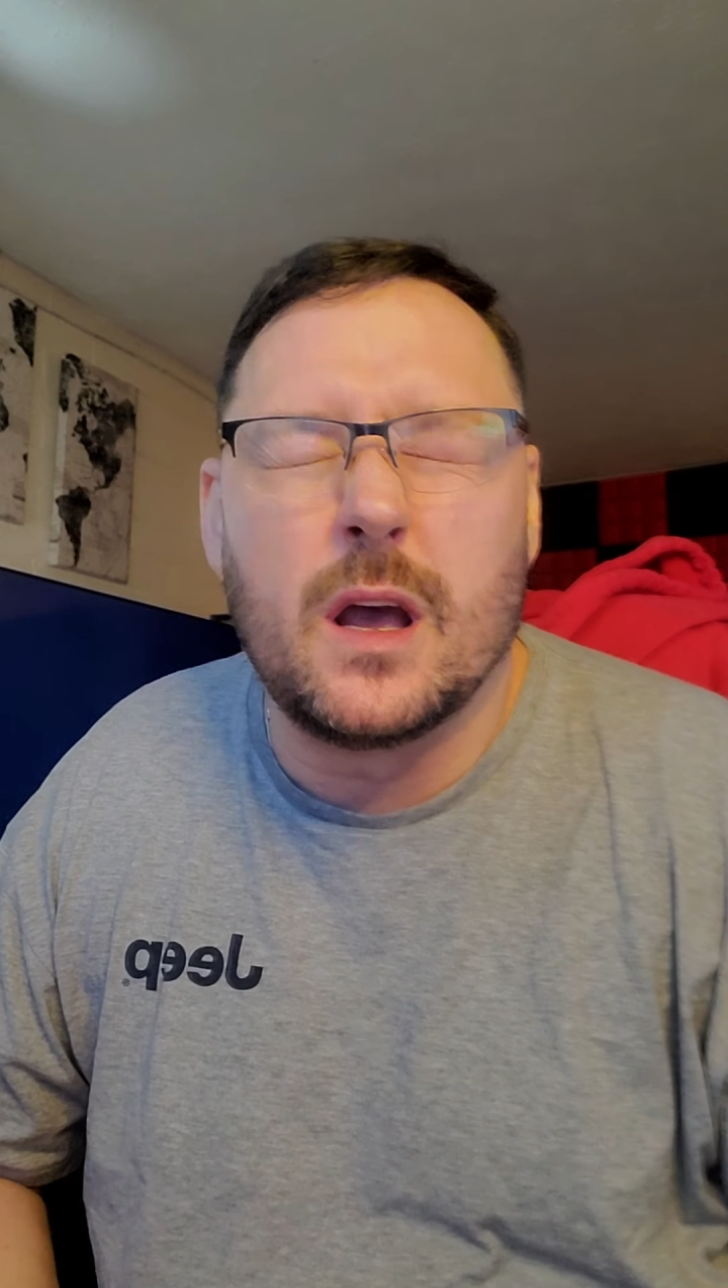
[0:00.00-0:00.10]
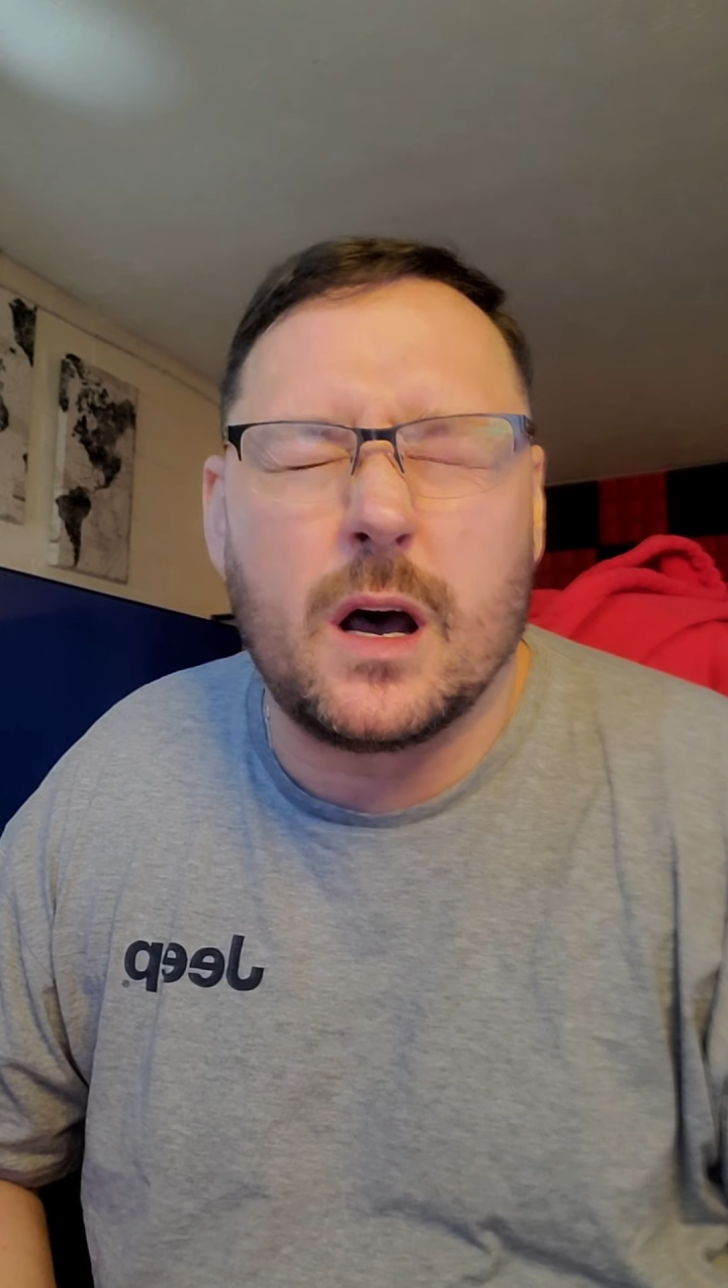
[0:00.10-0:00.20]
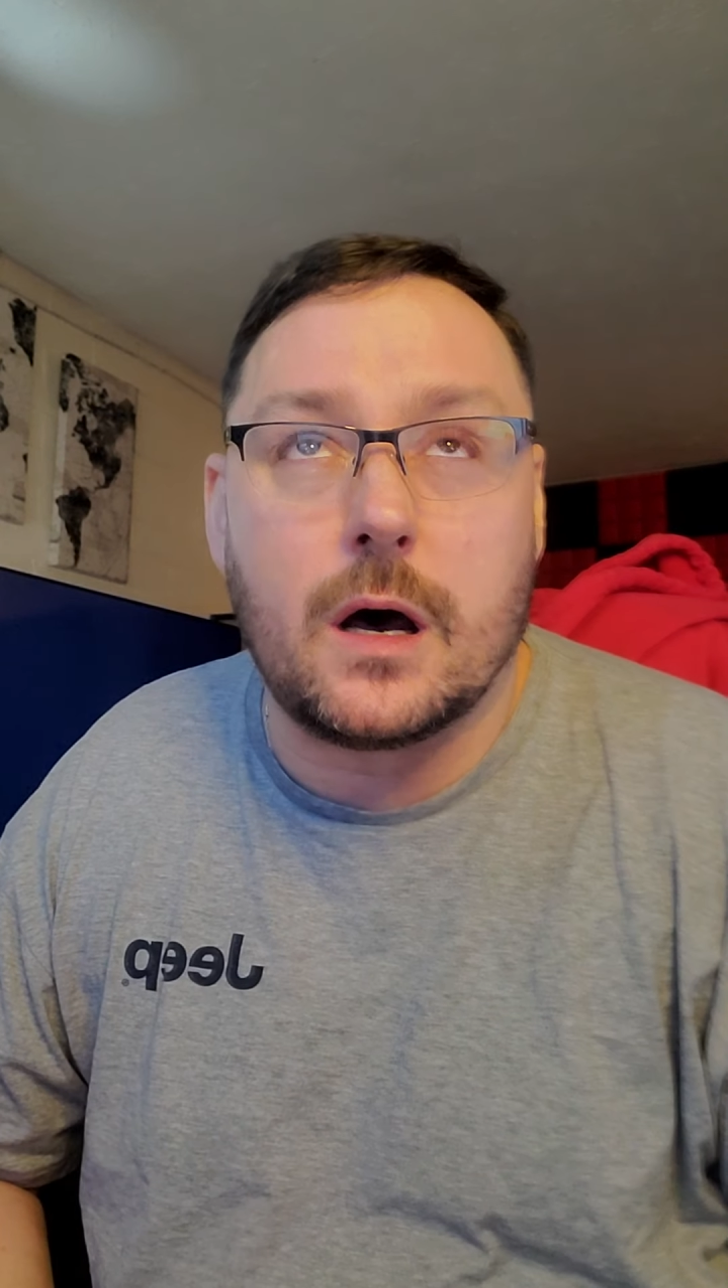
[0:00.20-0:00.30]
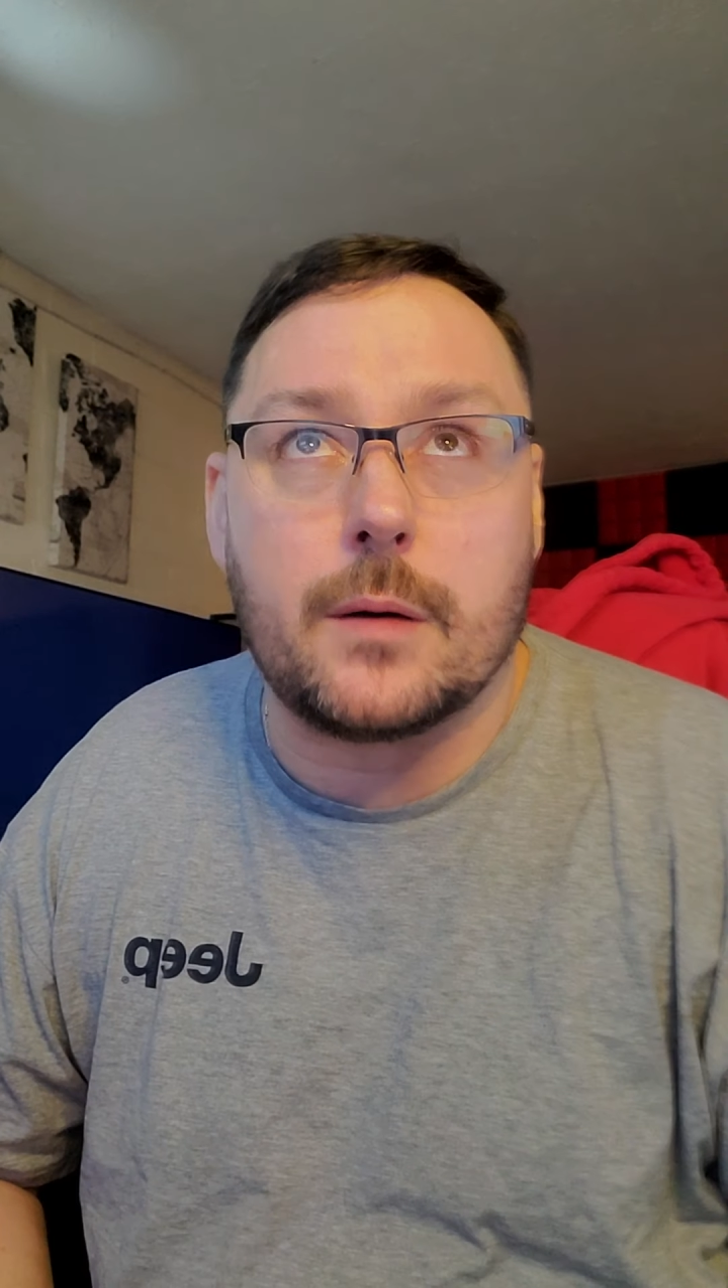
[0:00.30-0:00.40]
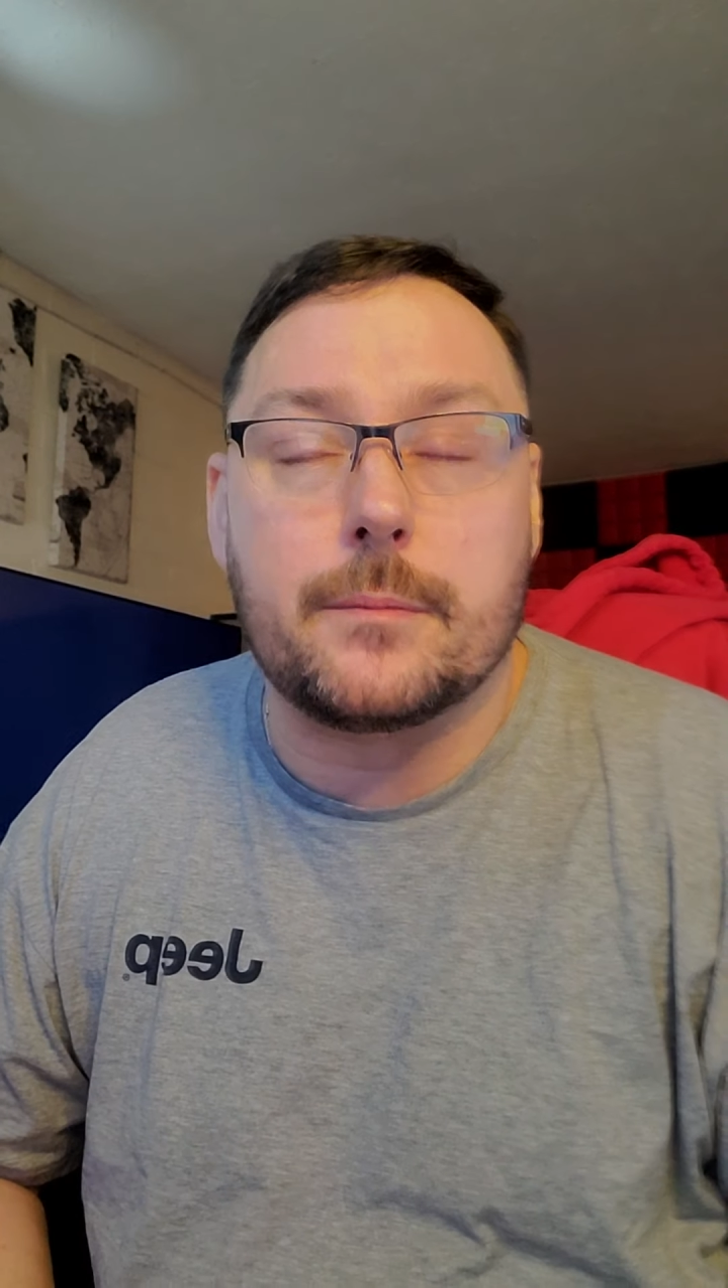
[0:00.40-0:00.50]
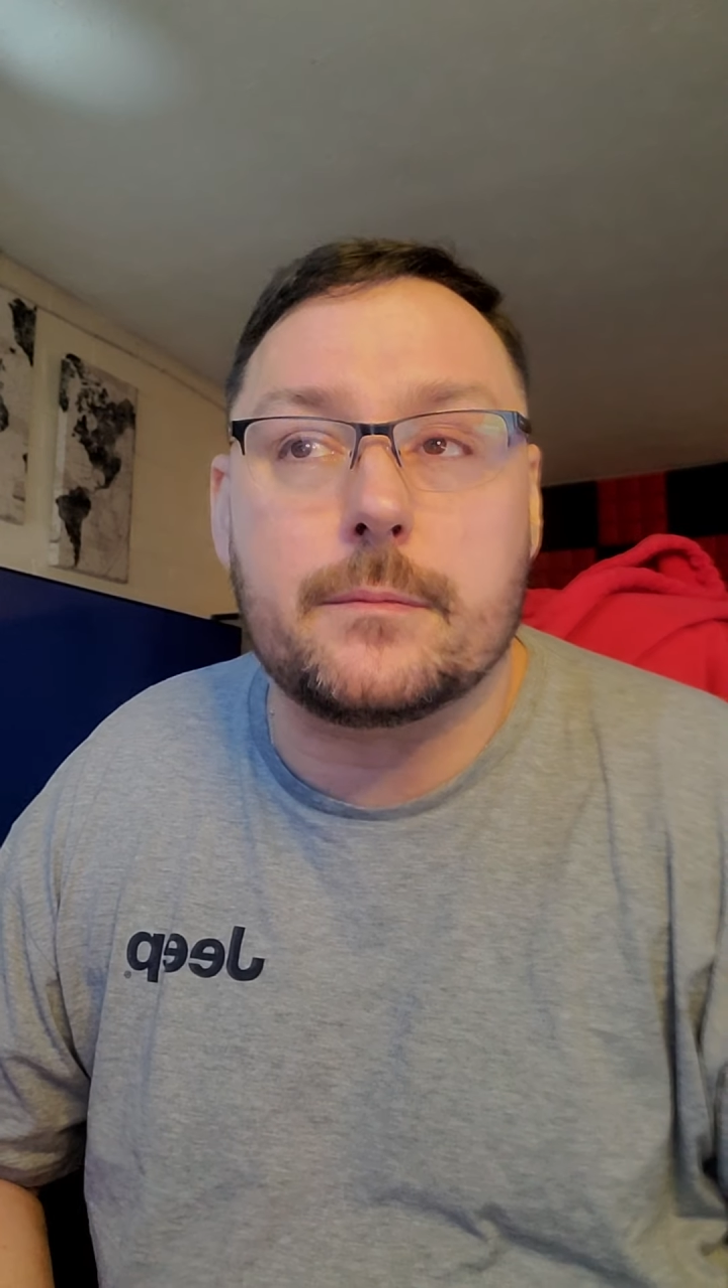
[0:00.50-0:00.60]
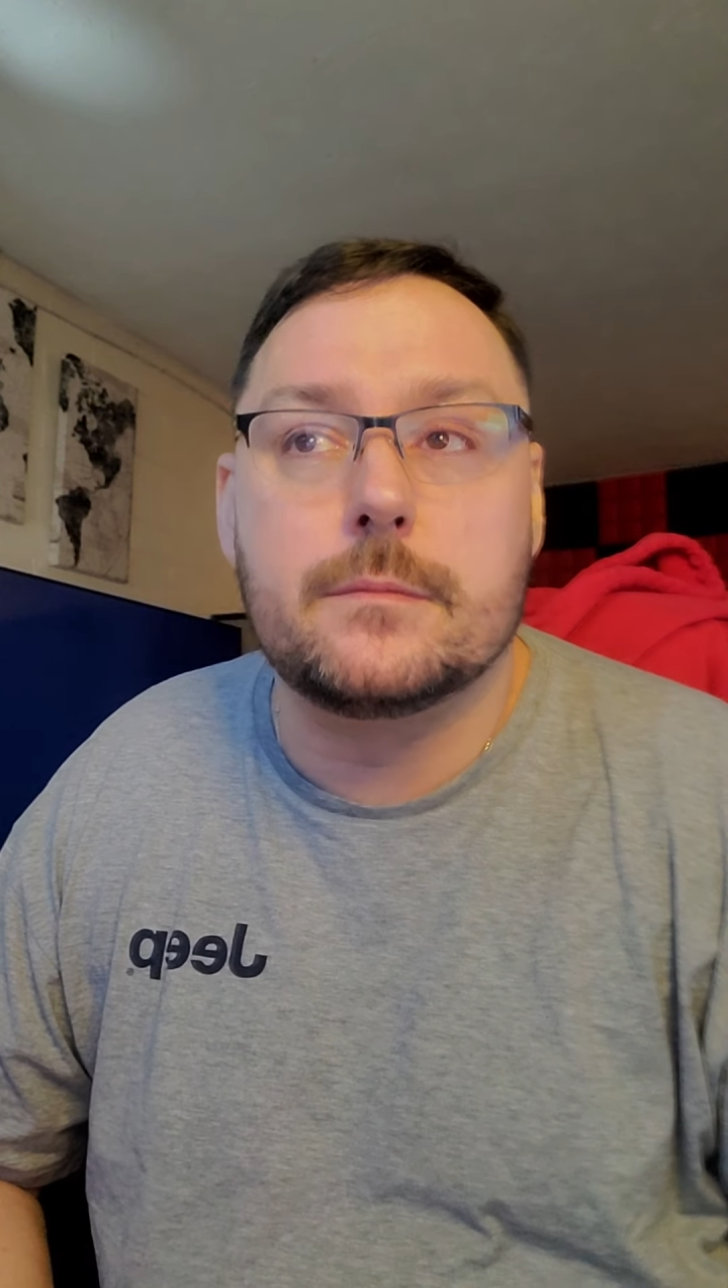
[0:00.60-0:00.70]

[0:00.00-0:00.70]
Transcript: Um,